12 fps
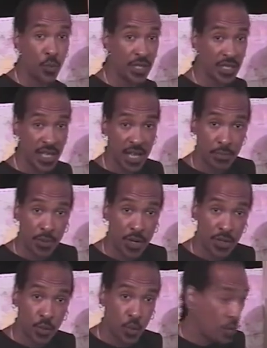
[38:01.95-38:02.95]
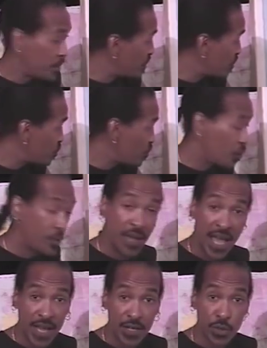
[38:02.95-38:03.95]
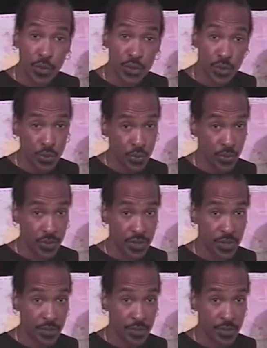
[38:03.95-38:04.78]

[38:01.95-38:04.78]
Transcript: went to that part of the world because Europe had no schools.